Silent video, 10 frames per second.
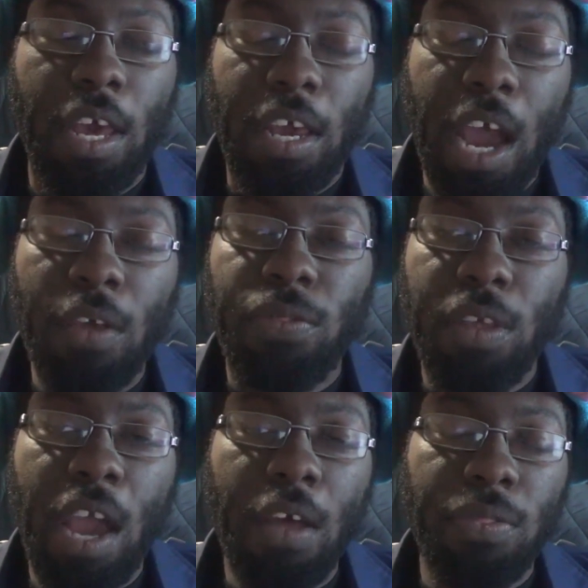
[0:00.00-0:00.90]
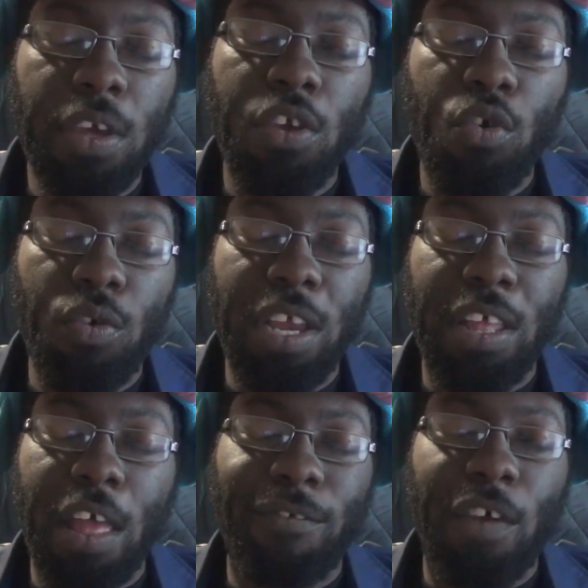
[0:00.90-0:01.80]
and I see you in
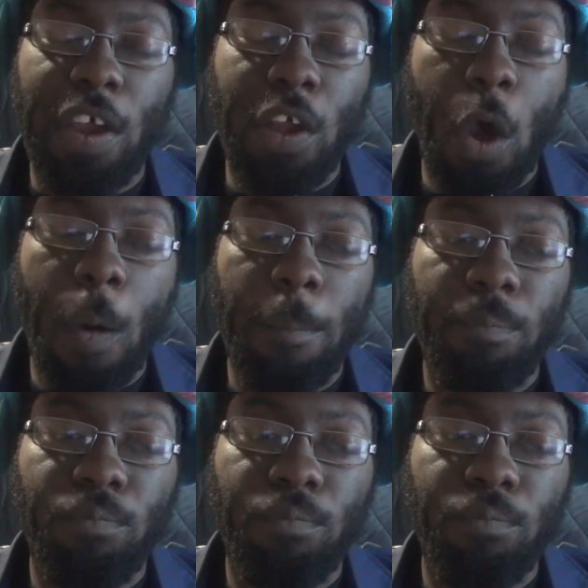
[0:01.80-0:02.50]
the next video.